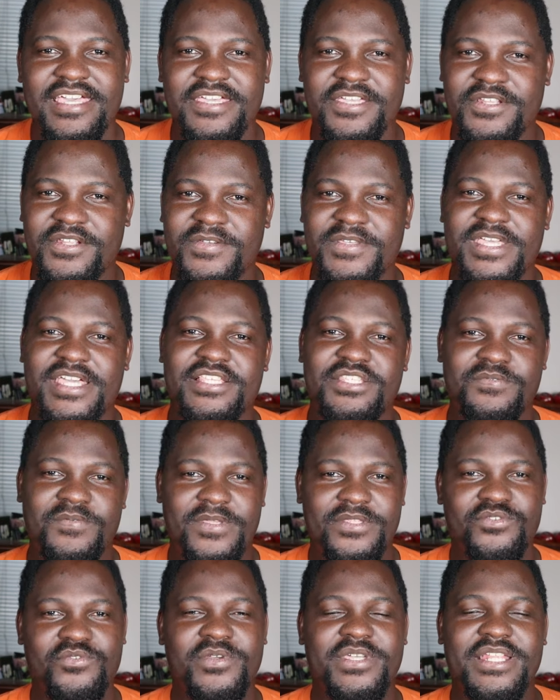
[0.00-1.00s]
You know, yes,
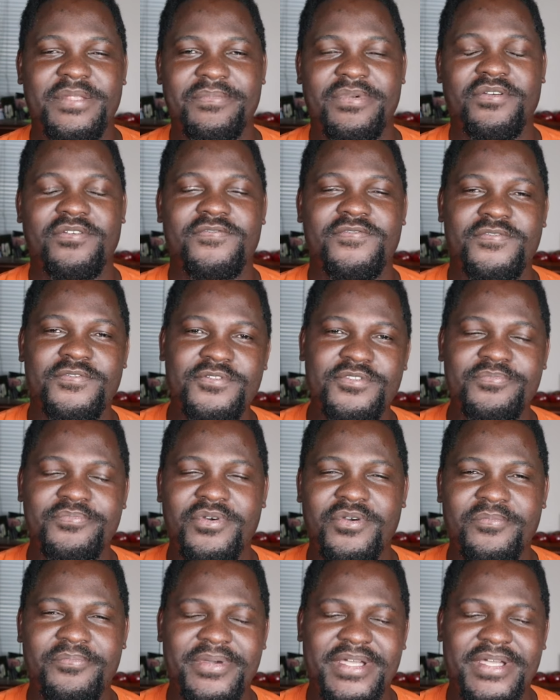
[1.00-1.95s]
we're talking about football,